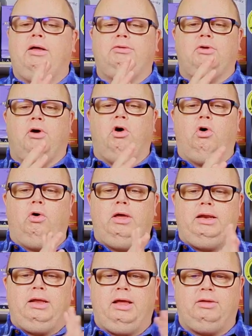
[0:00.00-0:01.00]
So
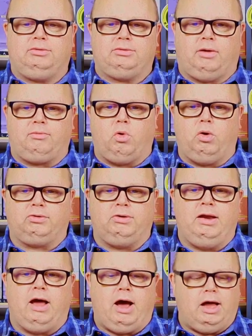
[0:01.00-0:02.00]
it is, of course,
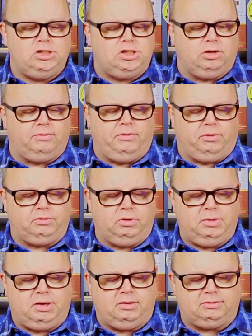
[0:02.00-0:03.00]
non-chill
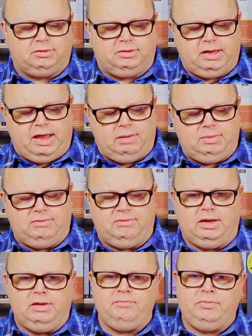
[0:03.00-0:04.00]
filtered because of the
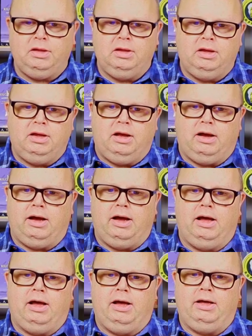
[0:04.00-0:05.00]

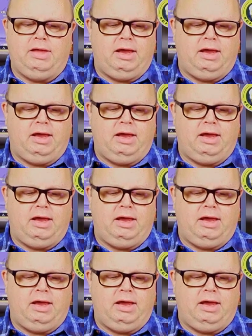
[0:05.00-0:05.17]
ABV.